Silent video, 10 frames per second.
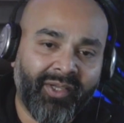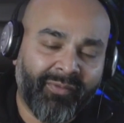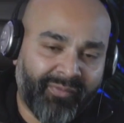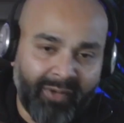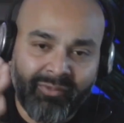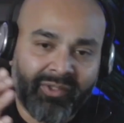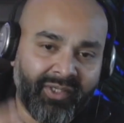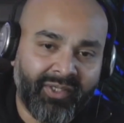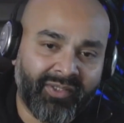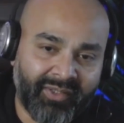
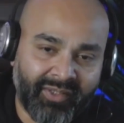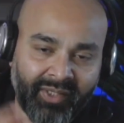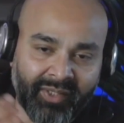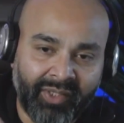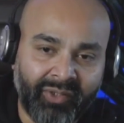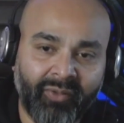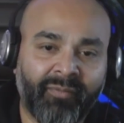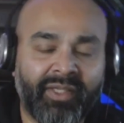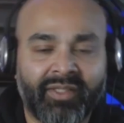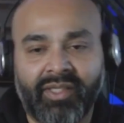founders and good
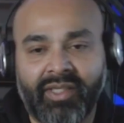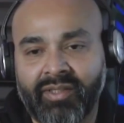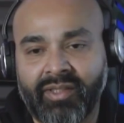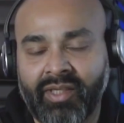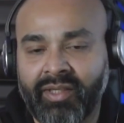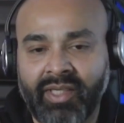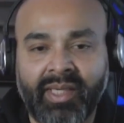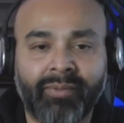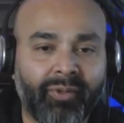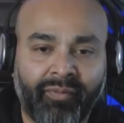VCs, and that's
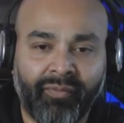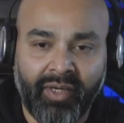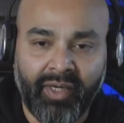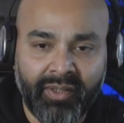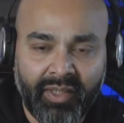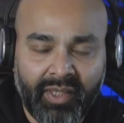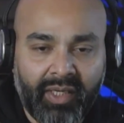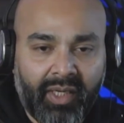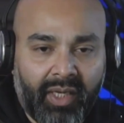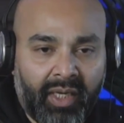absolutely fine.
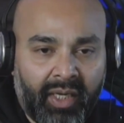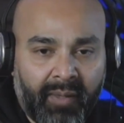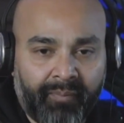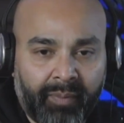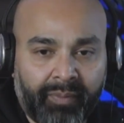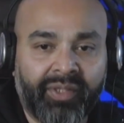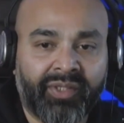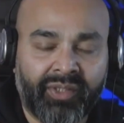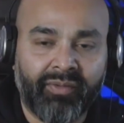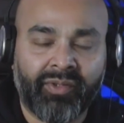But
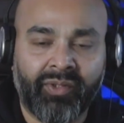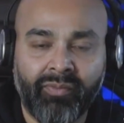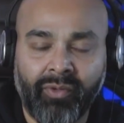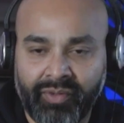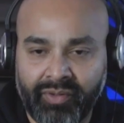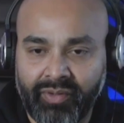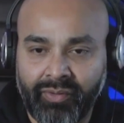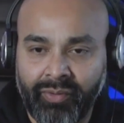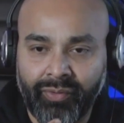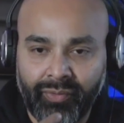as someone
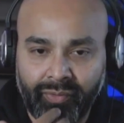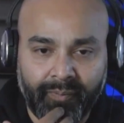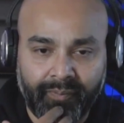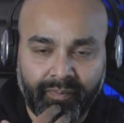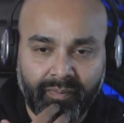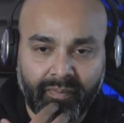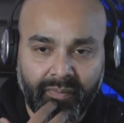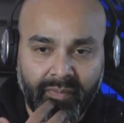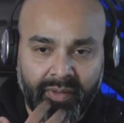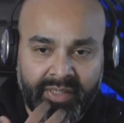who
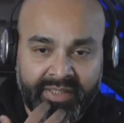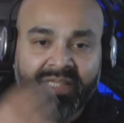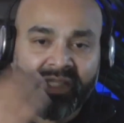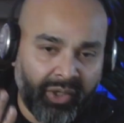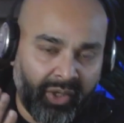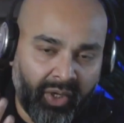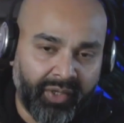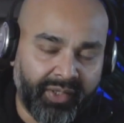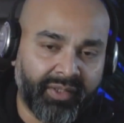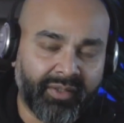is in the
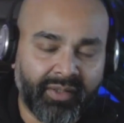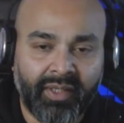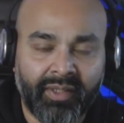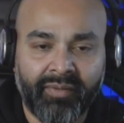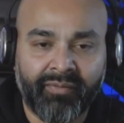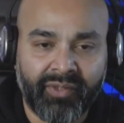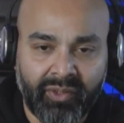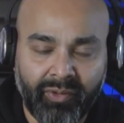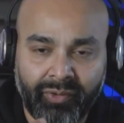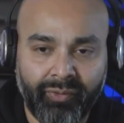Ohana, and for
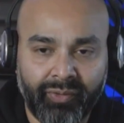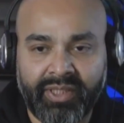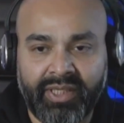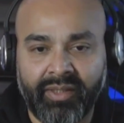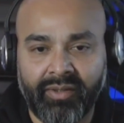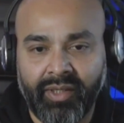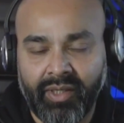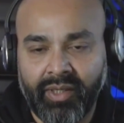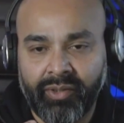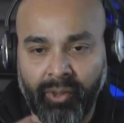someone who's seen
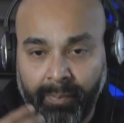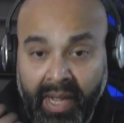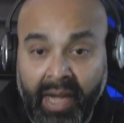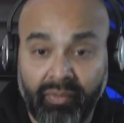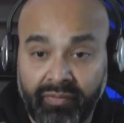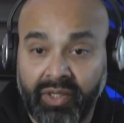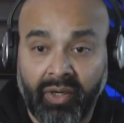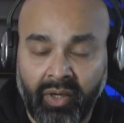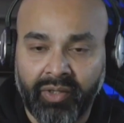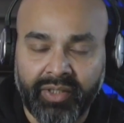the power of the
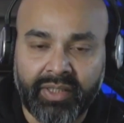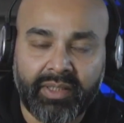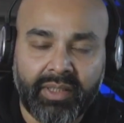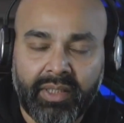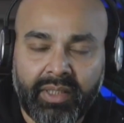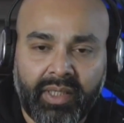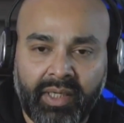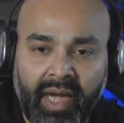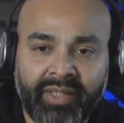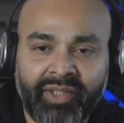Ohana,
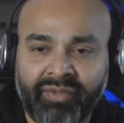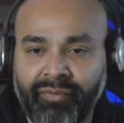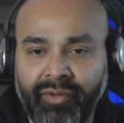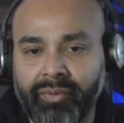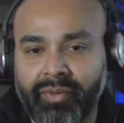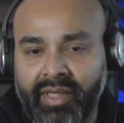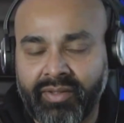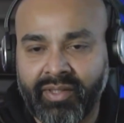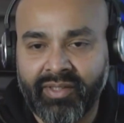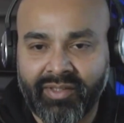I just feel
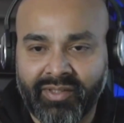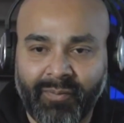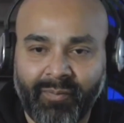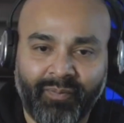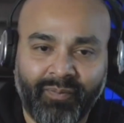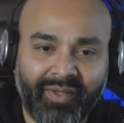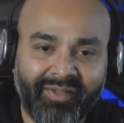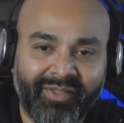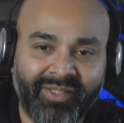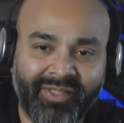like there's
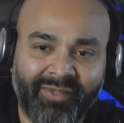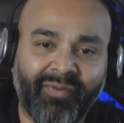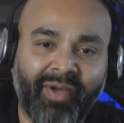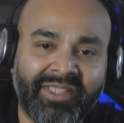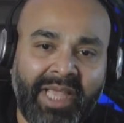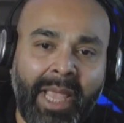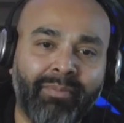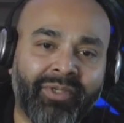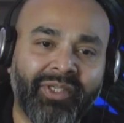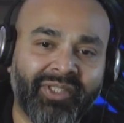this vast
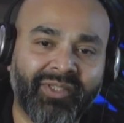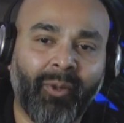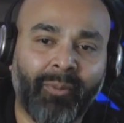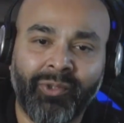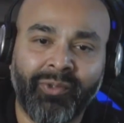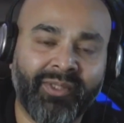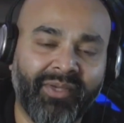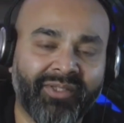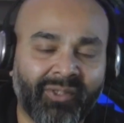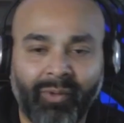emptiness of an opportunity
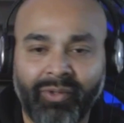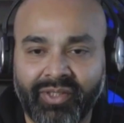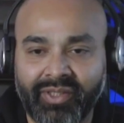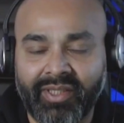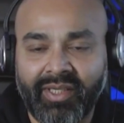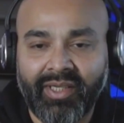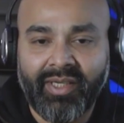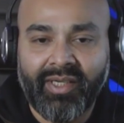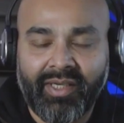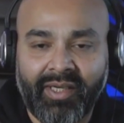being squandered.
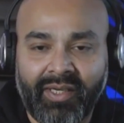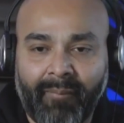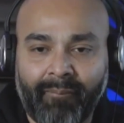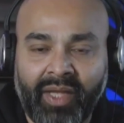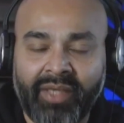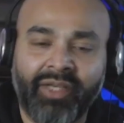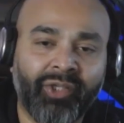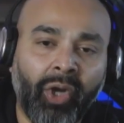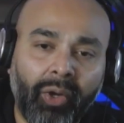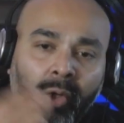And
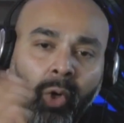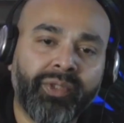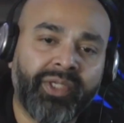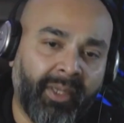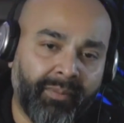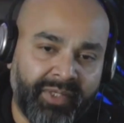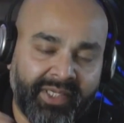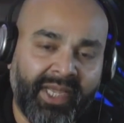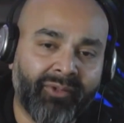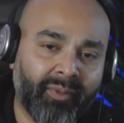you can't hold these companies
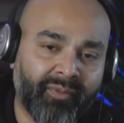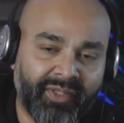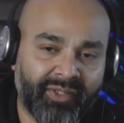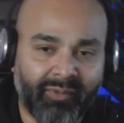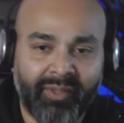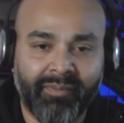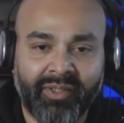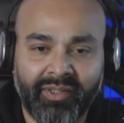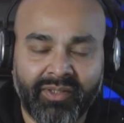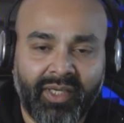accountable for this, right?
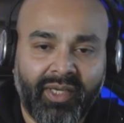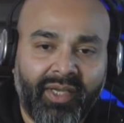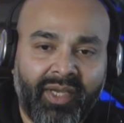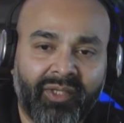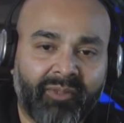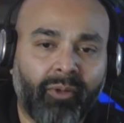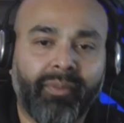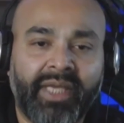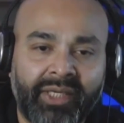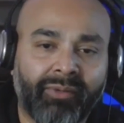Because, they're
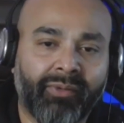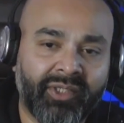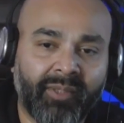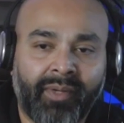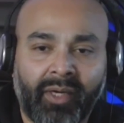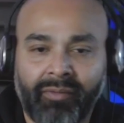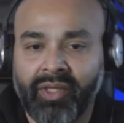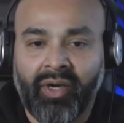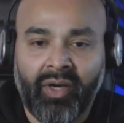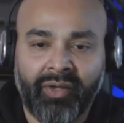probably ignorant to the power of
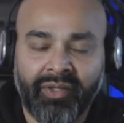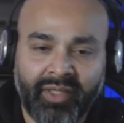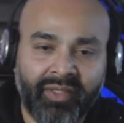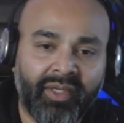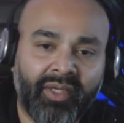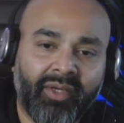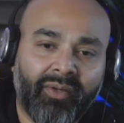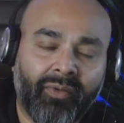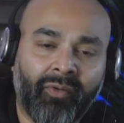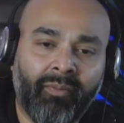the Ohana,
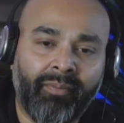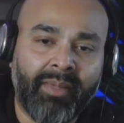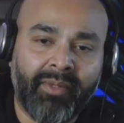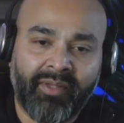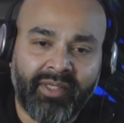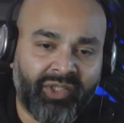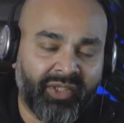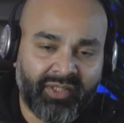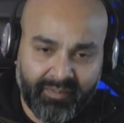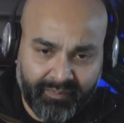or maybe they
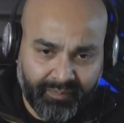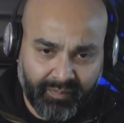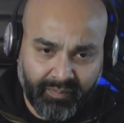just